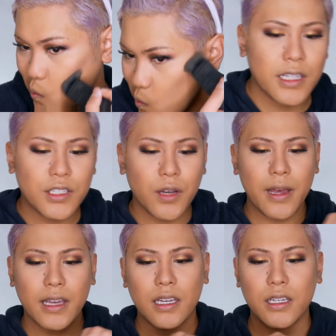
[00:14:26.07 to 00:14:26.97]
So let's go
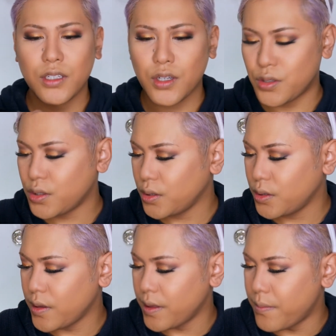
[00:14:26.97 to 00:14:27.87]
back
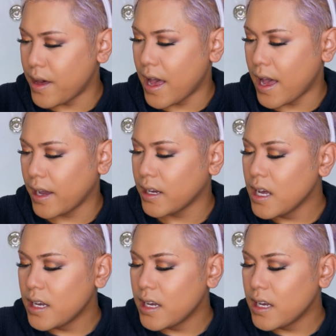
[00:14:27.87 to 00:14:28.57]
into the bag.